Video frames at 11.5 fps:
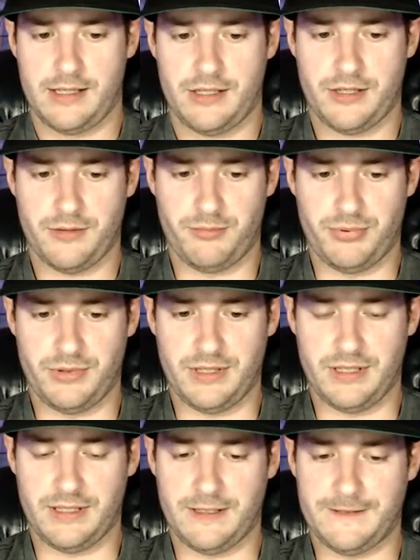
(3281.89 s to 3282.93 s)
to
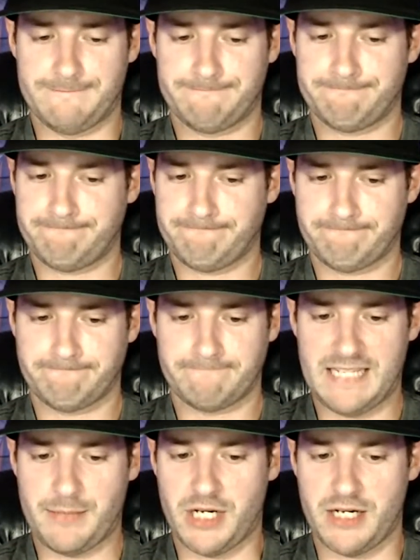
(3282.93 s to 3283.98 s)
be.
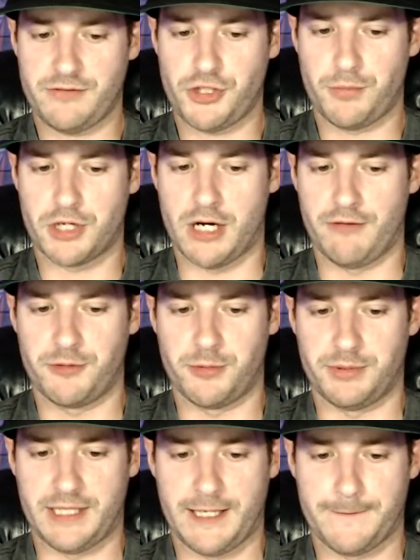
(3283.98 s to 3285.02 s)
Yeah, I'm not even super comfortable
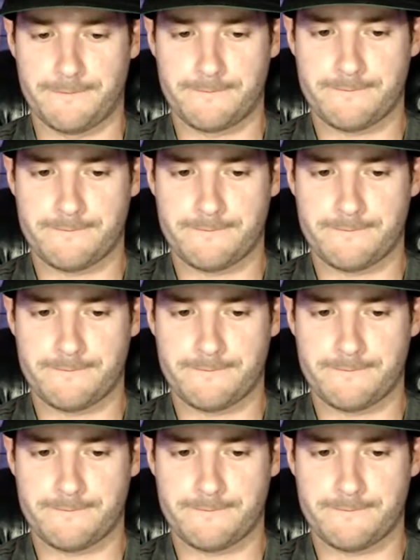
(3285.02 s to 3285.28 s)
with that.